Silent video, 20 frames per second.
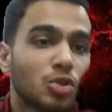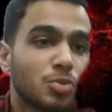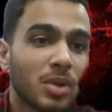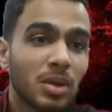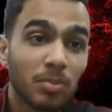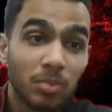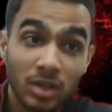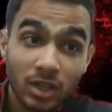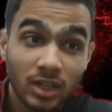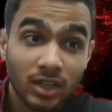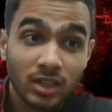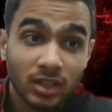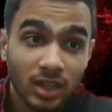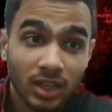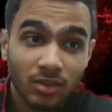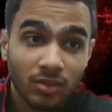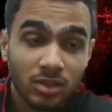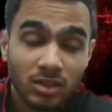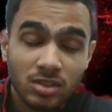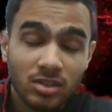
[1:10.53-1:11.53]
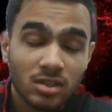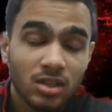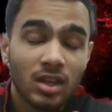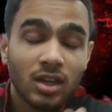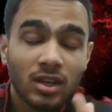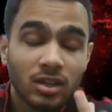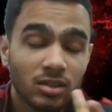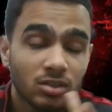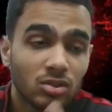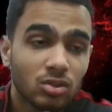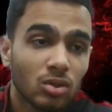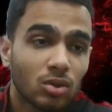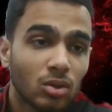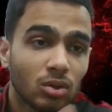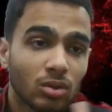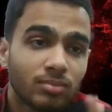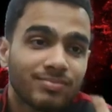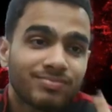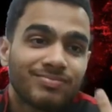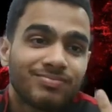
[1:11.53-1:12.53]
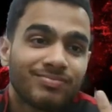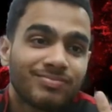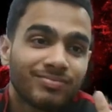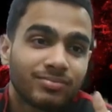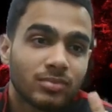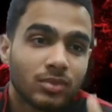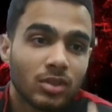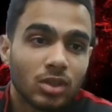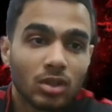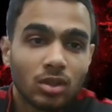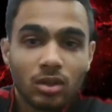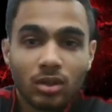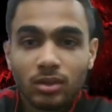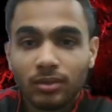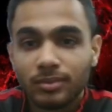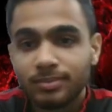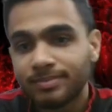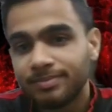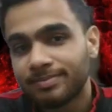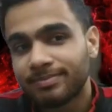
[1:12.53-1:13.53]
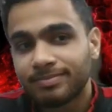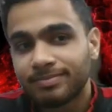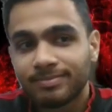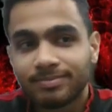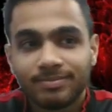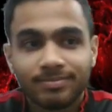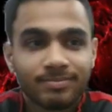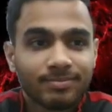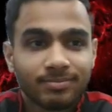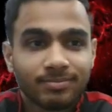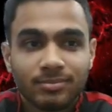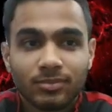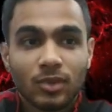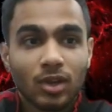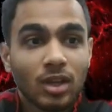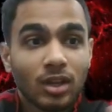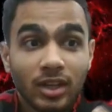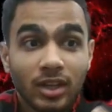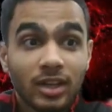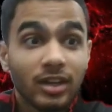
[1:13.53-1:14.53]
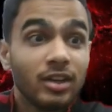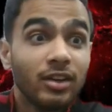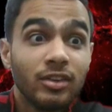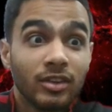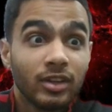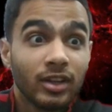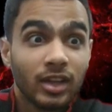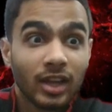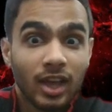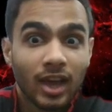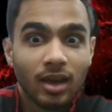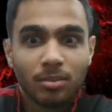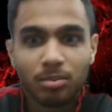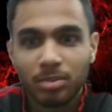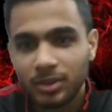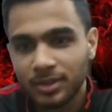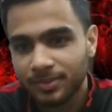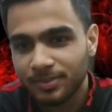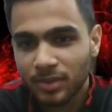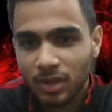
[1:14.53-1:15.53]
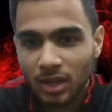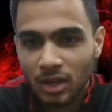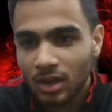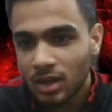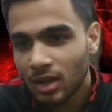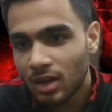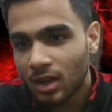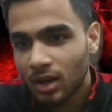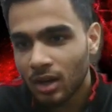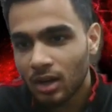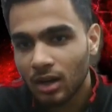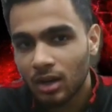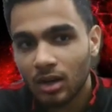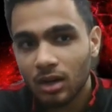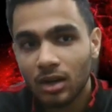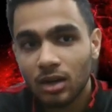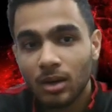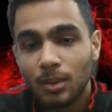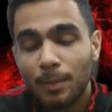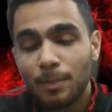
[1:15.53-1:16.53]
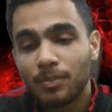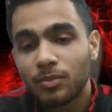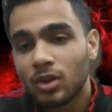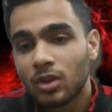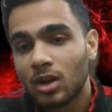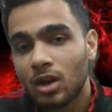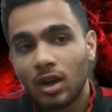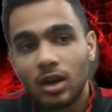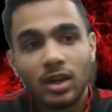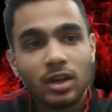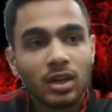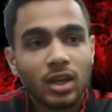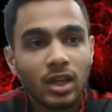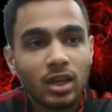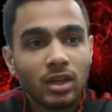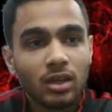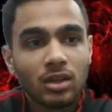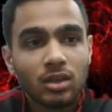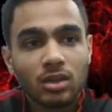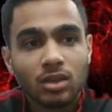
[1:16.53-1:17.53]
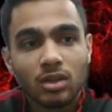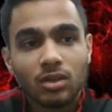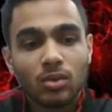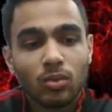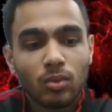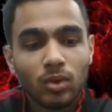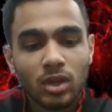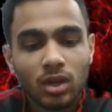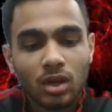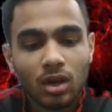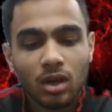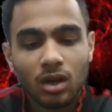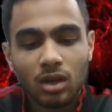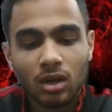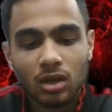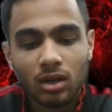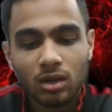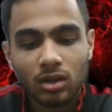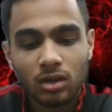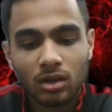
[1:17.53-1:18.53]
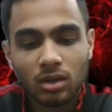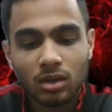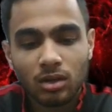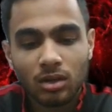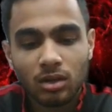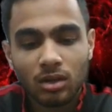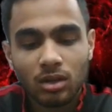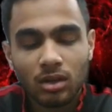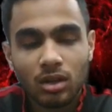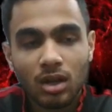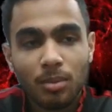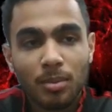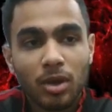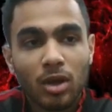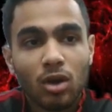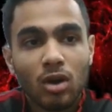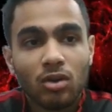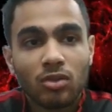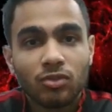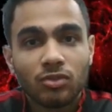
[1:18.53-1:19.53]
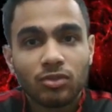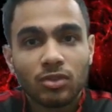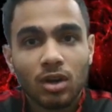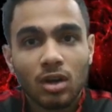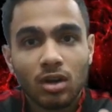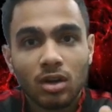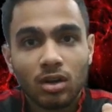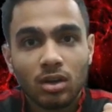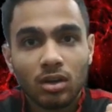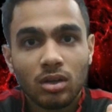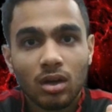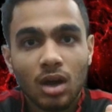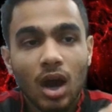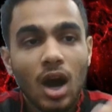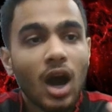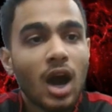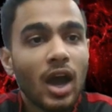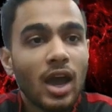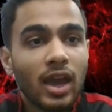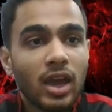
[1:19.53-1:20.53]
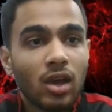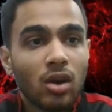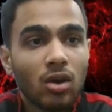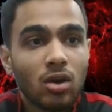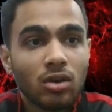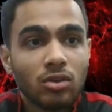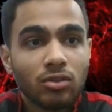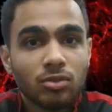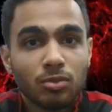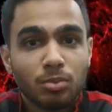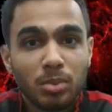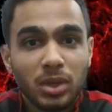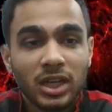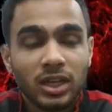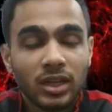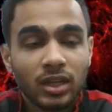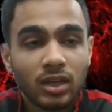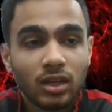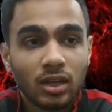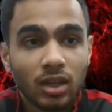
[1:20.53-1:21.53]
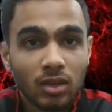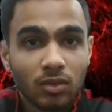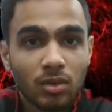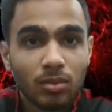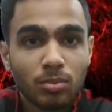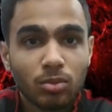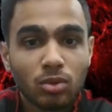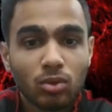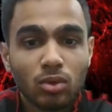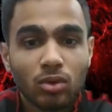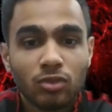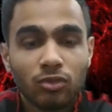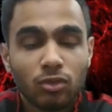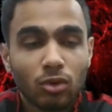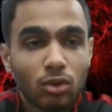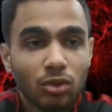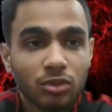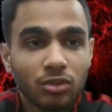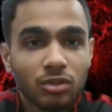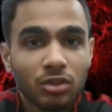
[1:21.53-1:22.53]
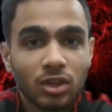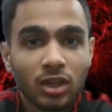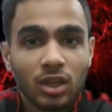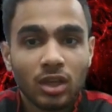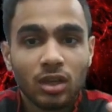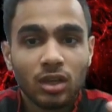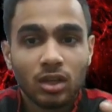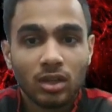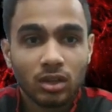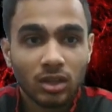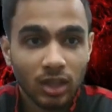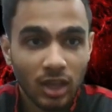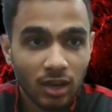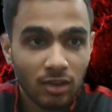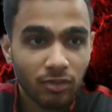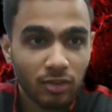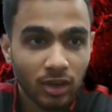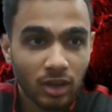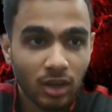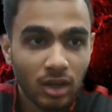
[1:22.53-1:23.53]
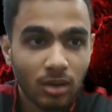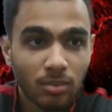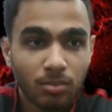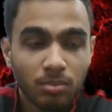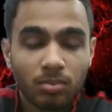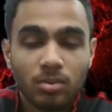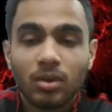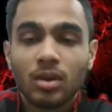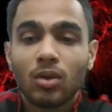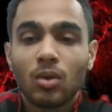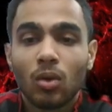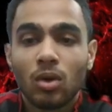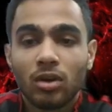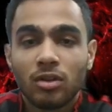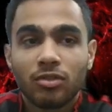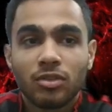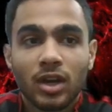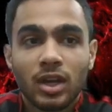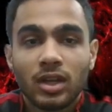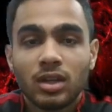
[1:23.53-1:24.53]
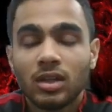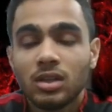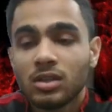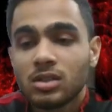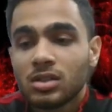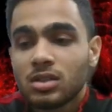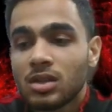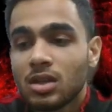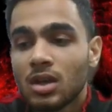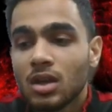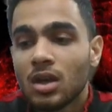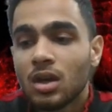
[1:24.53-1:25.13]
Most people didn't even see it, so you know, did it really happen? Currently, we are coming off a high of beating Liverpool 4-3 in the FA Cup quarterfinals.